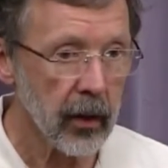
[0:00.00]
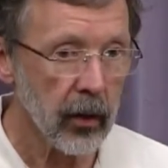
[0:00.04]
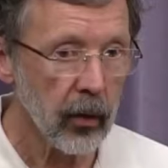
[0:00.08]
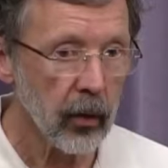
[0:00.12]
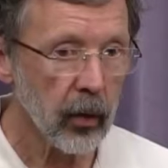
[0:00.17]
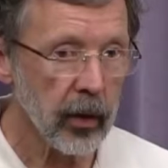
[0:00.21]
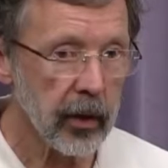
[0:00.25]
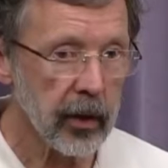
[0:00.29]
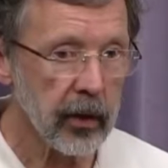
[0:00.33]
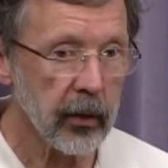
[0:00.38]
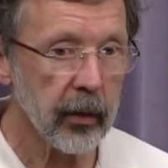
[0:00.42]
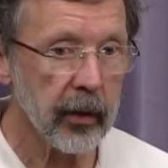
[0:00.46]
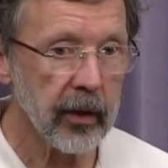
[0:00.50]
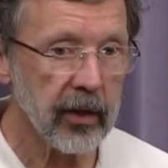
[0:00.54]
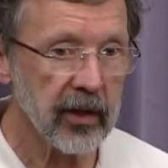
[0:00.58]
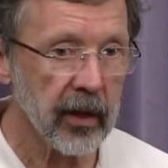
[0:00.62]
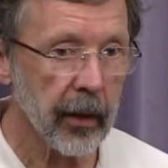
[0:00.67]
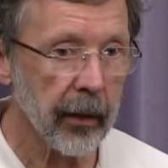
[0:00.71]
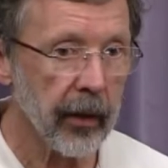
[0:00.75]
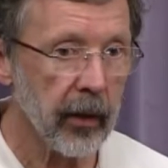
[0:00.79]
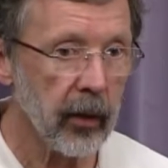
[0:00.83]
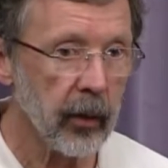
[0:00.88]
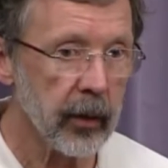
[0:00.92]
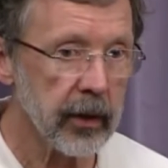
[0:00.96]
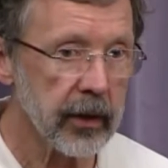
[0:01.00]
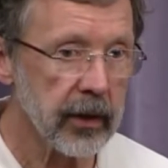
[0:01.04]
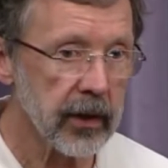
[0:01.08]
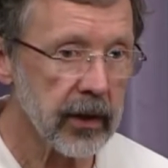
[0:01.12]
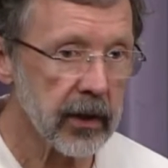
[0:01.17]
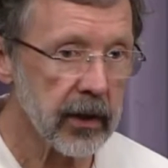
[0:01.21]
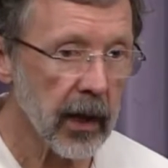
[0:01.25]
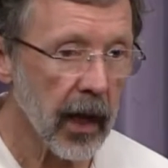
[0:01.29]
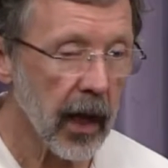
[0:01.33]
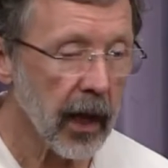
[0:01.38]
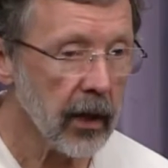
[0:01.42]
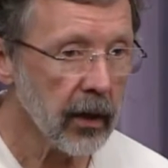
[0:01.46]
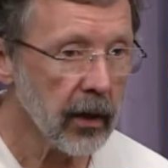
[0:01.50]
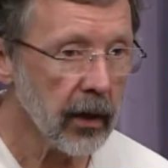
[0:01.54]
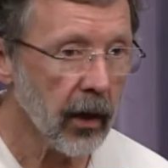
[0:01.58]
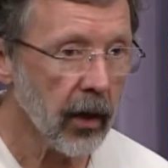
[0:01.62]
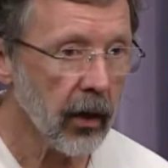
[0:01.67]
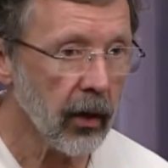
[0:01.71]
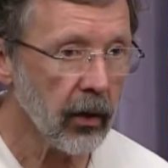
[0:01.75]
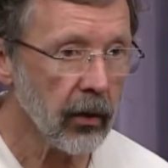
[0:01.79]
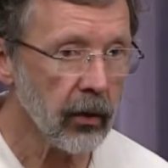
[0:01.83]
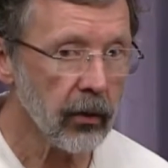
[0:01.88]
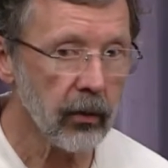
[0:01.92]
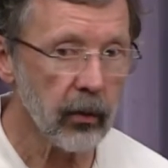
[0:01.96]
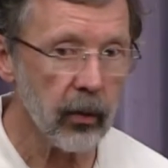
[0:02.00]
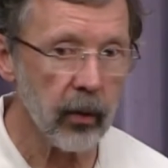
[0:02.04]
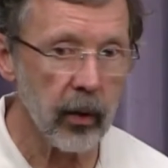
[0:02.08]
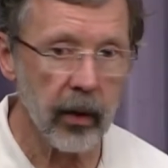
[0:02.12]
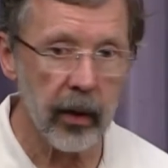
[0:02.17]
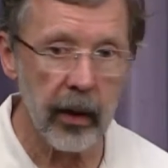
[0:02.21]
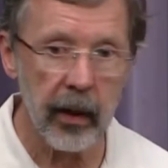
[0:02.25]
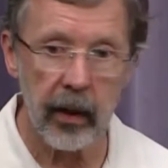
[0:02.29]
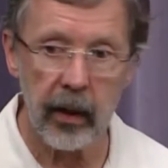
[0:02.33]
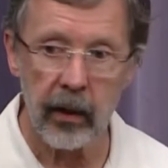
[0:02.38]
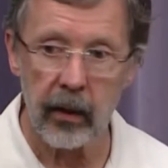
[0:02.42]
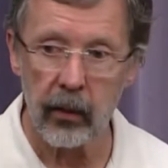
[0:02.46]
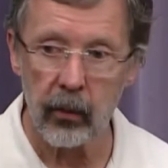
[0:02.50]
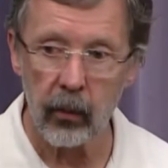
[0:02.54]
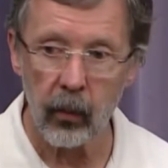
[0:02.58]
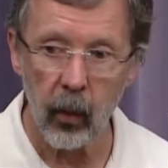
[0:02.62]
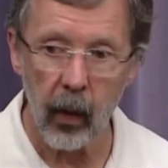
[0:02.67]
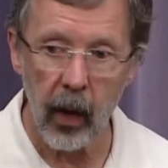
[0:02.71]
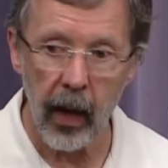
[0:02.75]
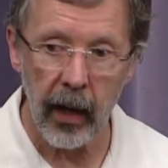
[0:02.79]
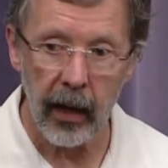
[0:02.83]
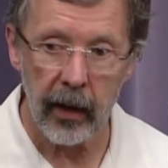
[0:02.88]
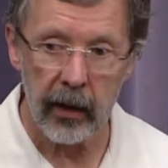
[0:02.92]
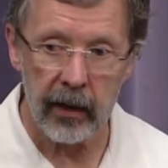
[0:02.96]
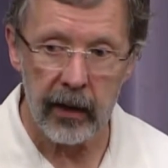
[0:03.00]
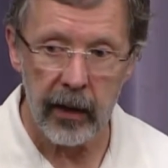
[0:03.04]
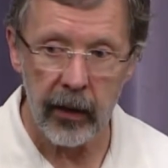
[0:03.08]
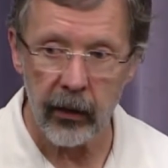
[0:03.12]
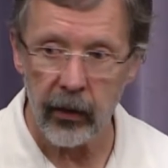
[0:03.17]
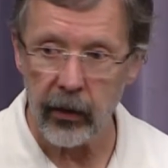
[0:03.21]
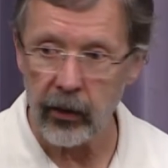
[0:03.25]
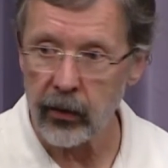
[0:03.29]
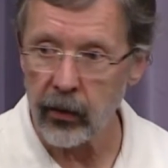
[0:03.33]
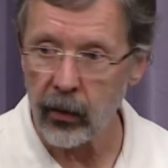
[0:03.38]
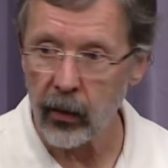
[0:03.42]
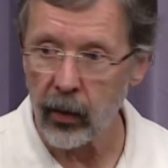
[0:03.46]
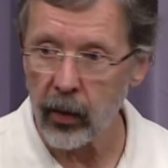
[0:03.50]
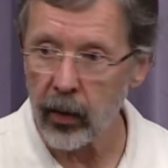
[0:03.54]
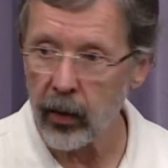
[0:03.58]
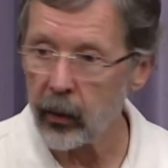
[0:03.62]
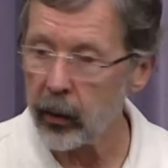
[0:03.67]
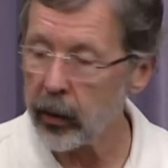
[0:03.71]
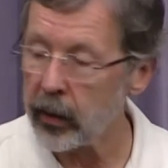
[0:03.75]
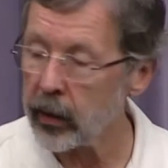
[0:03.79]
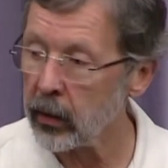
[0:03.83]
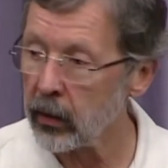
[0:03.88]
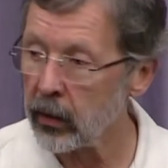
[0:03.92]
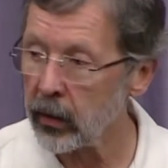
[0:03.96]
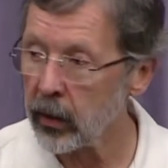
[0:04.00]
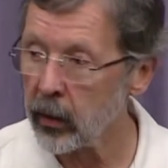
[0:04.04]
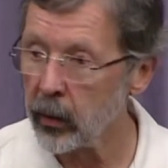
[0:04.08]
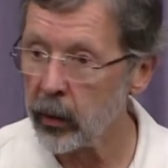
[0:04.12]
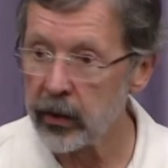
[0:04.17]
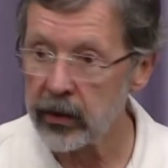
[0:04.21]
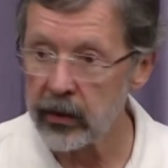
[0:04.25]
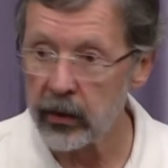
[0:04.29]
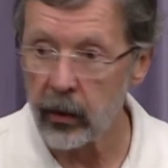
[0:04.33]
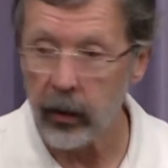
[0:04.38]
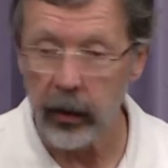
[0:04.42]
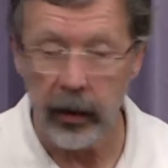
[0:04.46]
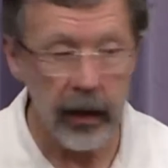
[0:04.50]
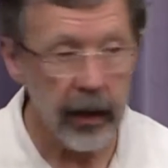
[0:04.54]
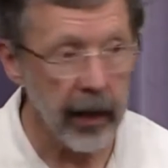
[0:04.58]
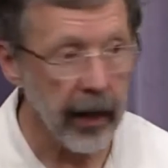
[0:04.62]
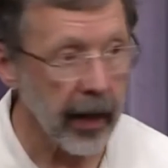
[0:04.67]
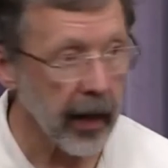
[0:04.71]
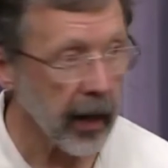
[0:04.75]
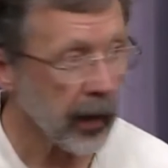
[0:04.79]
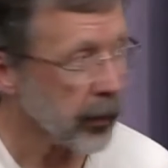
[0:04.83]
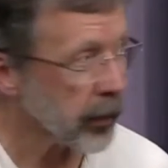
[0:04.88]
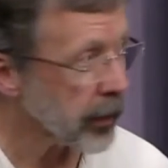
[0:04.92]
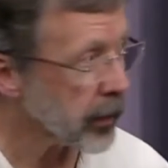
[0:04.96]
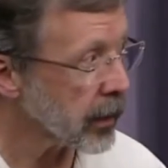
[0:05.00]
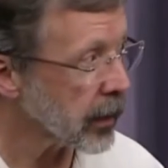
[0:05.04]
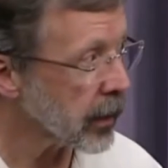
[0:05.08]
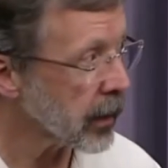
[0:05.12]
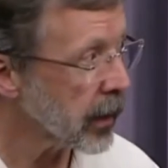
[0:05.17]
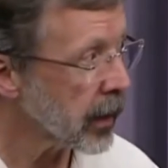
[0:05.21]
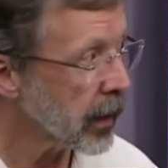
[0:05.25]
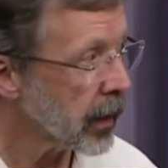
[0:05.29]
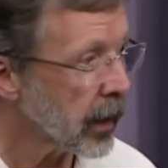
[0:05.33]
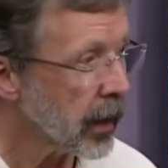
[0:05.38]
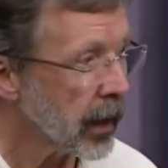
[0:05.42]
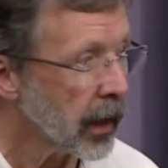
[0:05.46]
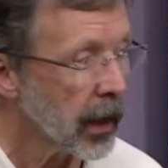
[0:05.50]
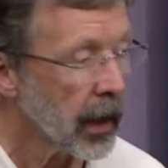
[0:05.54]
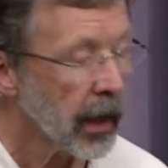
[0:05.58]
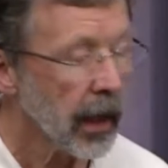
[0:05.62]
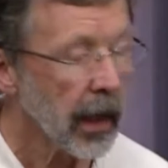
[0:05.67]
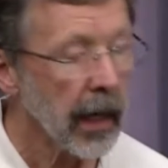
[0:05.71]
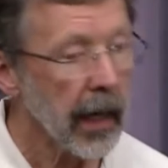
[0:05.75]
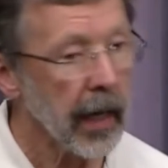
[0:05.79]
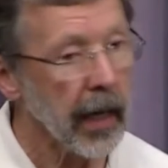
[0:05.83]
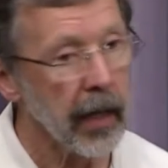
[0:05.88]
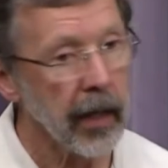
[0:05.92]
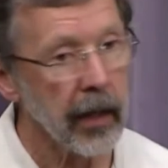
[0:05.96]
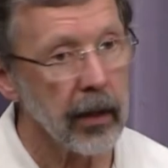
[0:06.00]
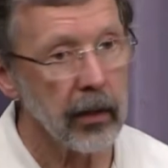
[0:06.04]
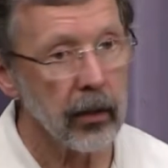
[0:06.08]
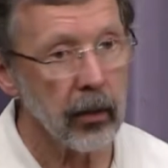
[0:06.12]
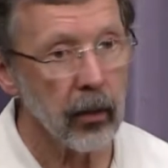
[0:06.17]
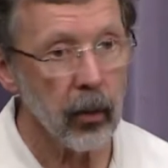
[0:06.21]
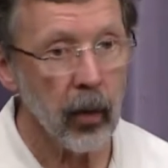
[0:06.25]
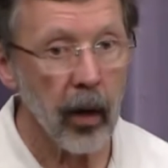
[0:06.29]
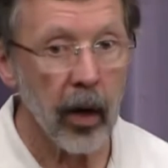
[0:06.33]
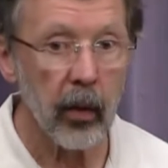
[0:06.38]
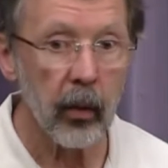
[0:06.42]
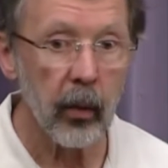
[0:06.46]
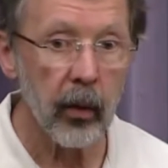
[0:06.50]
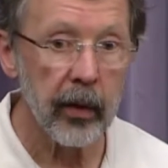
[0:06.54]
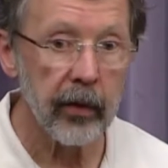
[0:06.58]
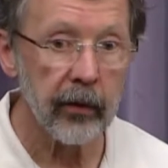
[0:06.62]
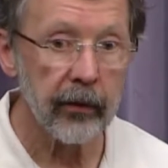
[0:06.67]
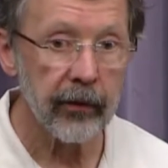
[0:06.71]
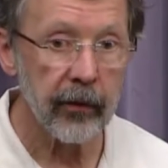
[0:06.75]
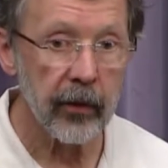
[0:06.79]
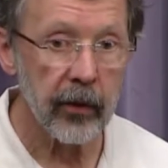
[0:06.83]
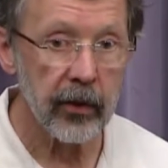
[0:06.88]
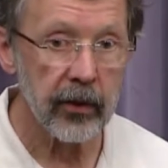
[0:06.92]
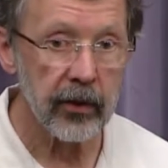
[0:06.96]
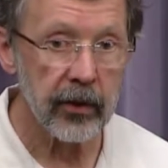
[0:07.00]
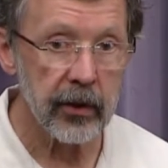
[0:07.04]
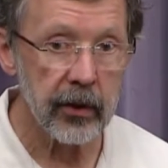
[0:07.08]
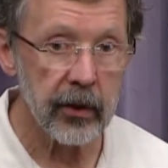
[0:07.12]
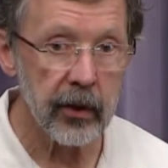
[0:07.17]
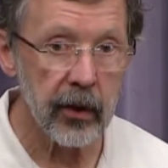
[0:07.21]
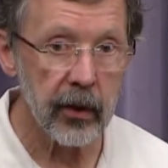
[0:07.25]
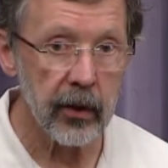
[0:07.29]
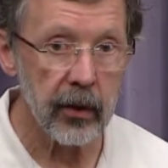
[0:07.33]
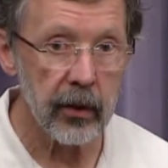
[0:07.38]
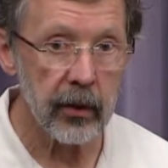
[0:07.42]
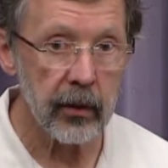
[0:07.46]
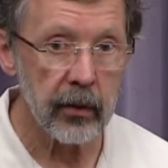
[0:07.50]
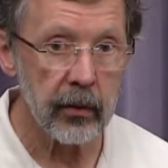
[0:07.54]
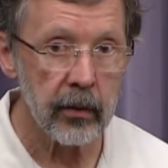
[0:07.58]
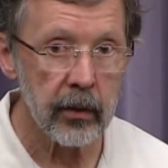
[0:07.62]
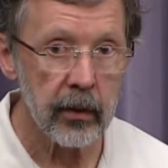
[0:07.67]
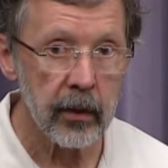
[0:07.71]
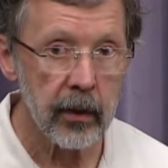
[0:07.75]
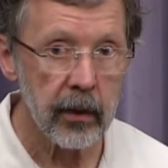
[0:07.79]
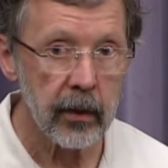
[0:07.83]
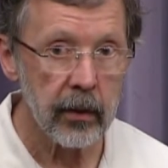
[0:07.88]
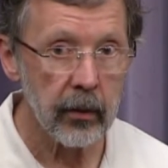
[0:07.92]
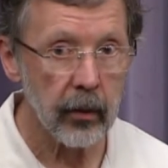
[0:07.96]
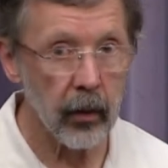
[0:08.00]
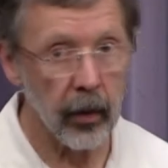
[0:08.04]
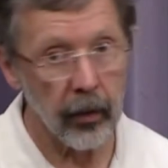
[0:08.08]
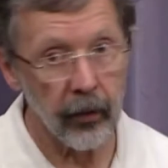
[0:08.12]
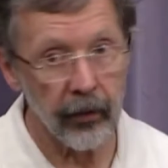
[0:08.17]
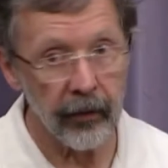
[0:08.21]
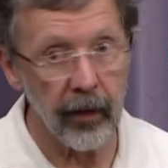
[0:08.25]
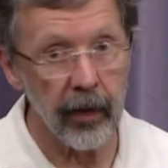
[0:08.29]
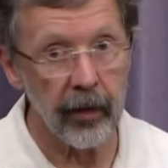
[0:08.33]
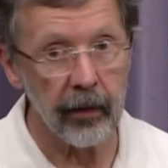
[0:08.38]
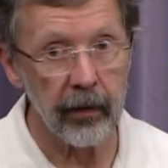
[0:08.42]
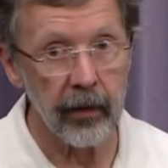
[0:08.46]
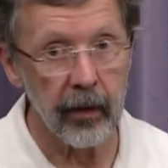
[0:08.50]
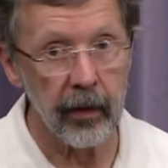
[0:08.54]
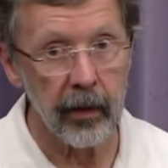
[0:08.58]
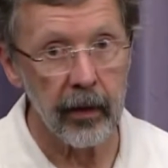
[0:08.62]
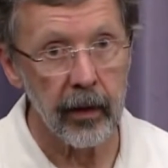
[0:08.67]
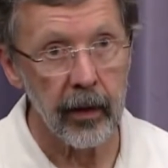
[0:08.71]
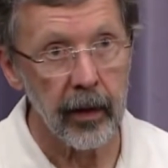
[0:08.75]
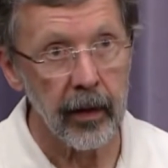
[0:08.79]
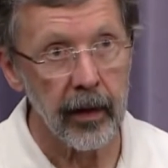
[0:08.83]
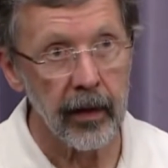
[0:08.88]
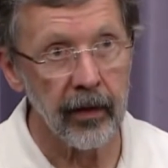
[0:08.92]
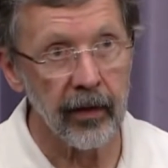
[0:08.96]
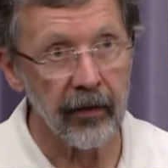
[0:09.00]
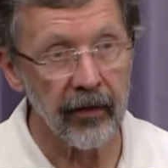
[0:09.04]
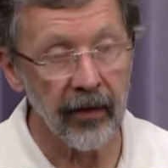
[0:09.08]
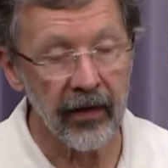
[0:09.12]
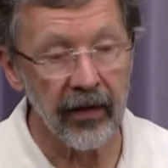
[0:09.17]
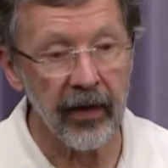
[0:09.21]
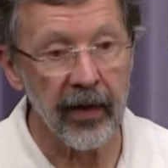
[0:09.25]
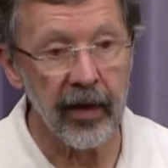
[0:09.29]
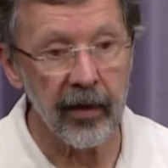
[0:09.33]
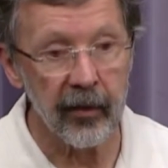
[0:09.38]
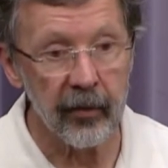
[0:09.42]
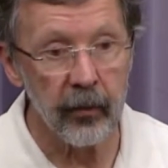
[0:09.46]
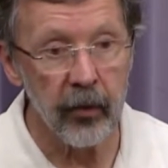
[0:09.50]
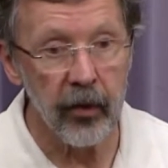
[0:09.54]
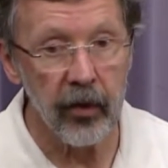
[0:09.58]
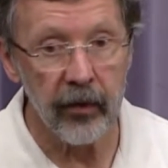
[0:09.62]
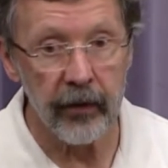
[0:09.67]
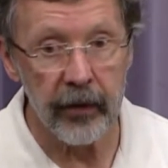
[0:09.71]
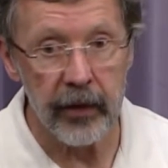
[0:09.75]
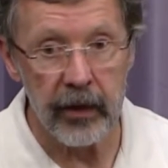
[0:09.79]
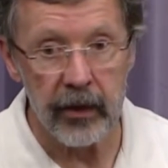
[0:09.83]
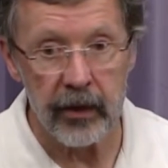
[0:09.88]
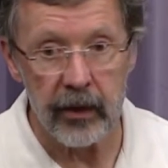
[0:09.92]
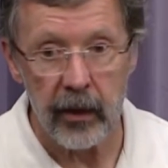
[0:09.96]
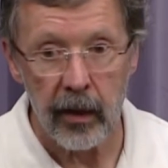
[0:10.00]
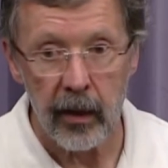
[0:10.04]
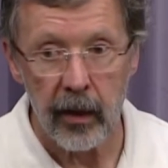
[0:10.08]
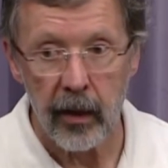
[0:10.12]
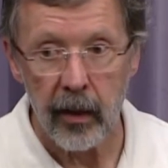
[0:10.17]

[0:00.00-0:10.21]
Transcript: We're doing something which is unknown. We're in wild territory. We don't know what's going to happen. And what we first do, or, or it, if I think of movies,